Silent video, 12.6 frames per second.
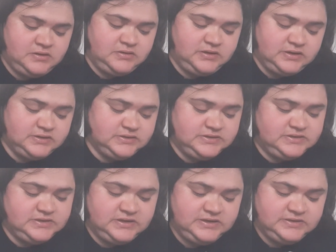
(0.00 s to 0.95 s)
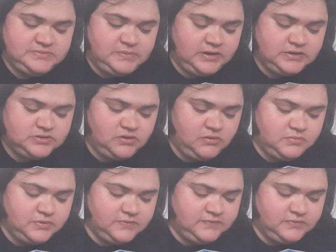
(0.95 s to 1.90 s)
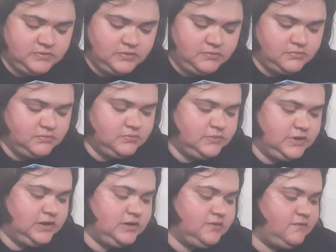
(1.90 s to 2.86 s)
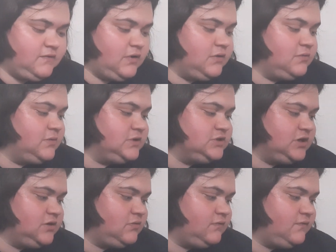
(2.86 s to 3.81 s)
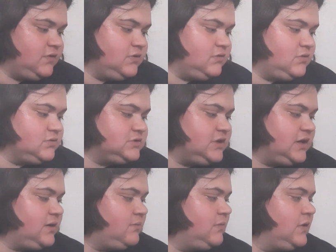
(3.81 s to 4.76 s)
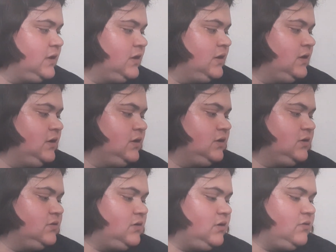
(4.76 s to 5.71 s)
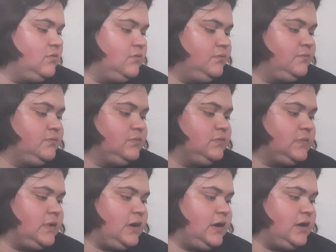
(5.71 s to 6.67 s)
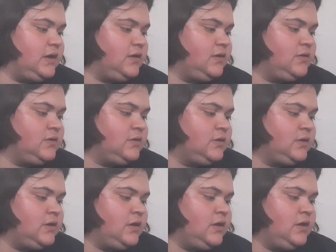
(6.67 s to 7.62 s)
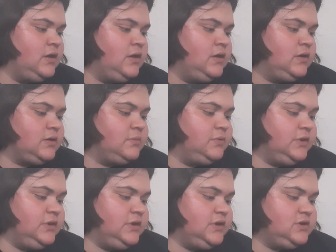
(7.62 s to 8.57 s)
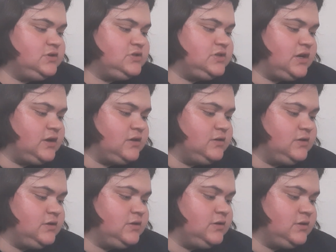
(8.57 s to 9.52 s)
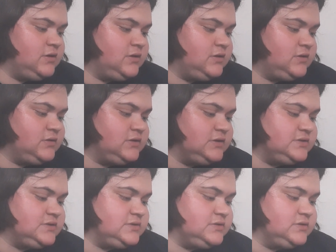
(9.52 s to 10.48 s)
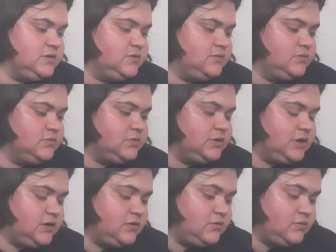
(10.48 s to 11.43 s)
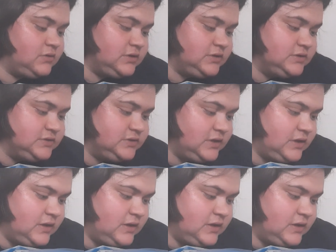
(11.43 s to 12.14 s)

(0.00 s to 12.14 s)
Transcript: Because he's Michael Trump. If you know me and have followed my channel for a long time, you know I completely understand this dude when I know he's